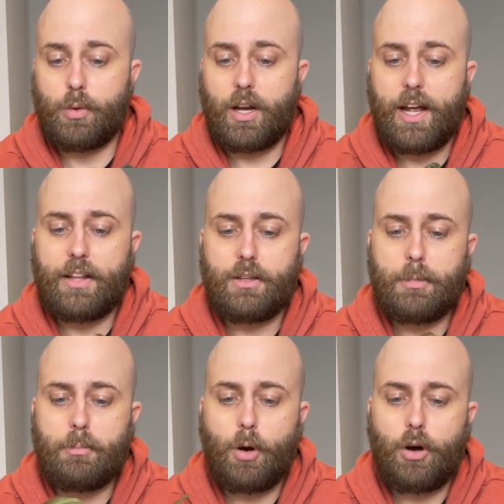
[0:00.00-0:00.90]
When I had them
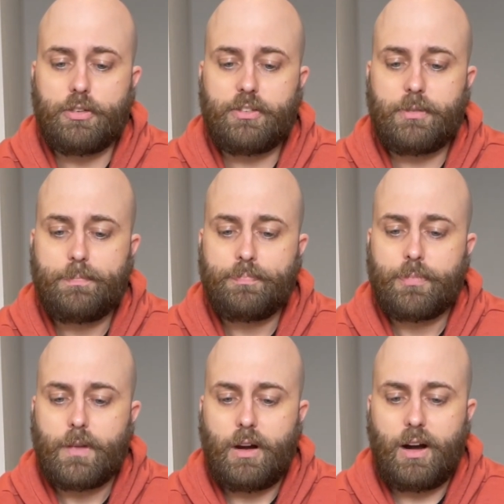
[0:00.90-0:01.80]
in moss,
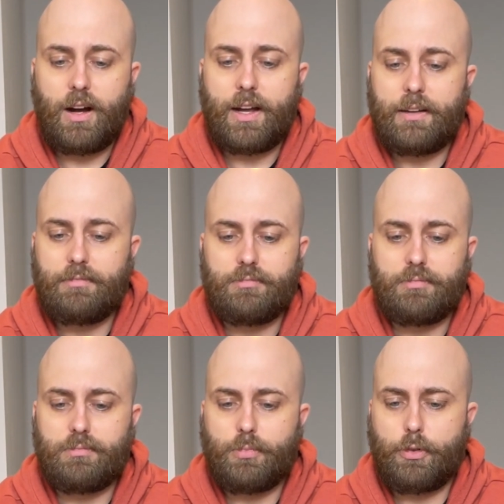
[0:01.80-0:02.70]
I
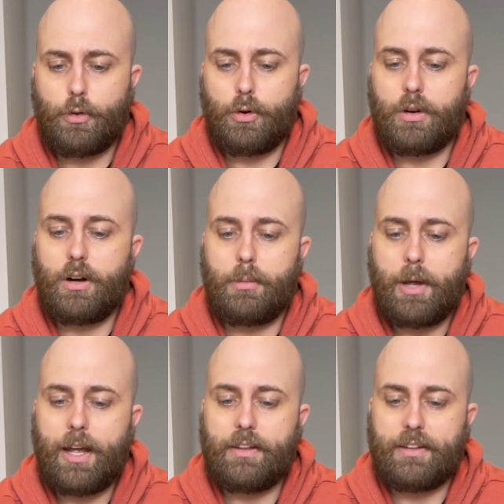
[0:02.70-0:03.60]
thought, oh
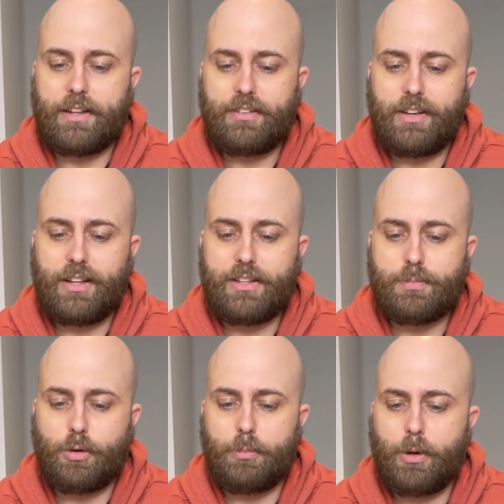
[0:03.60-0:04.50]
man, they're sitting in this
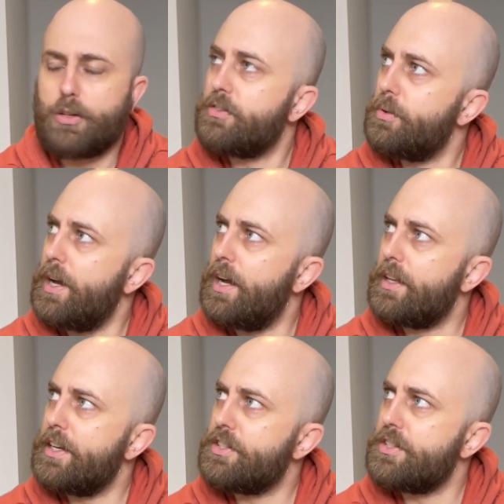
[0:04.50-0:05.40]
prop box.
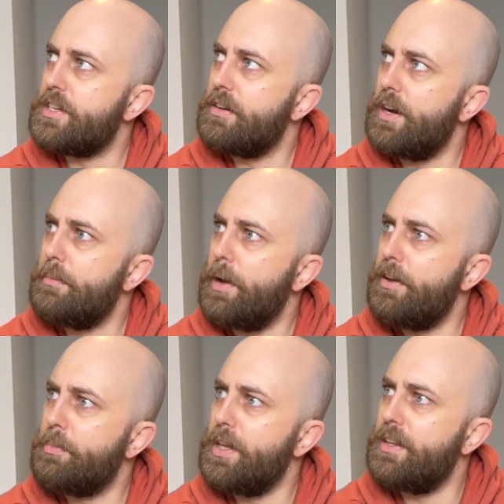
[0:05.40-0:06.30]
Alocasia stingray? It may
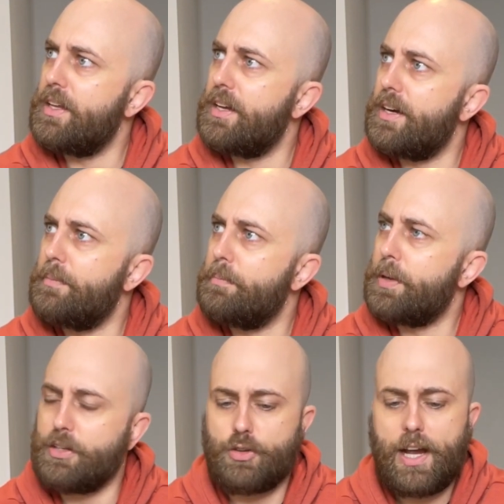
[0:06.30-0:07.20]
have been the
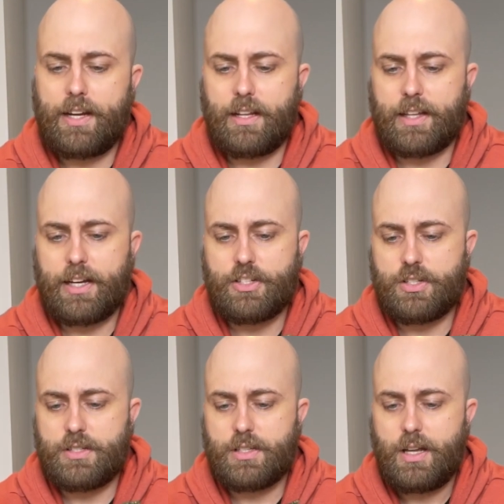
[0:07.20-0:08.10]
pink dragon
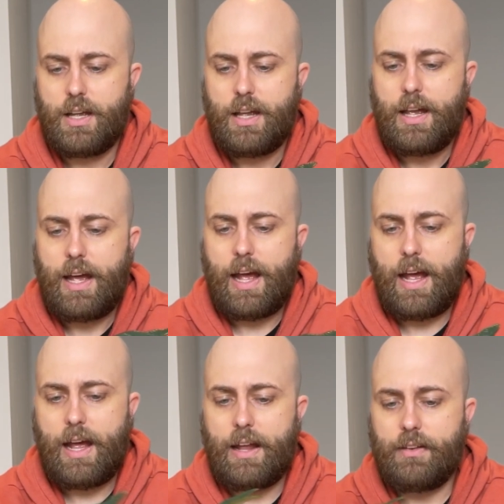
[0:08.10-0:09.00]
alocasias.
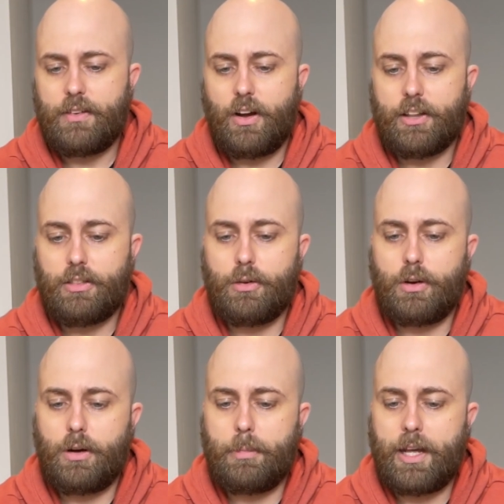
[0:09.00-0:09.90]
And I
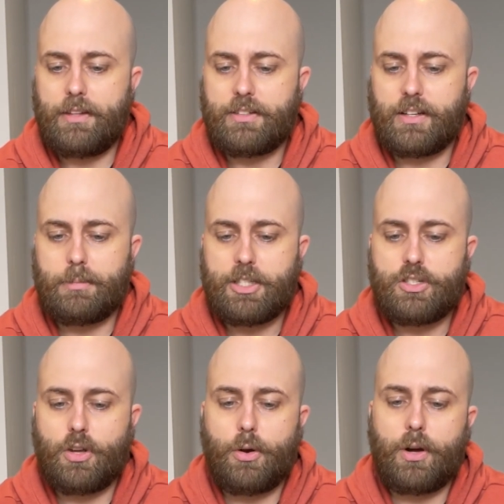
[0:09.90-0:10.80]
thought, oh man, these are going to be
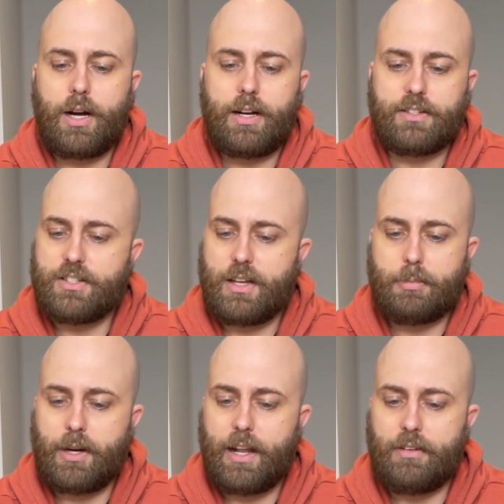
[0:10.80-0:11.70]
so hard to
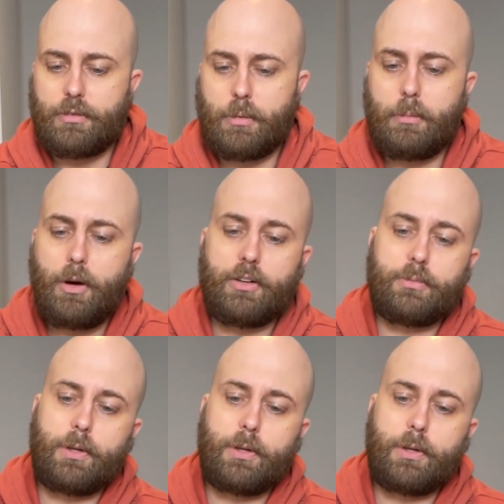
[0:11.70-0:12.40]
separate out from the moss.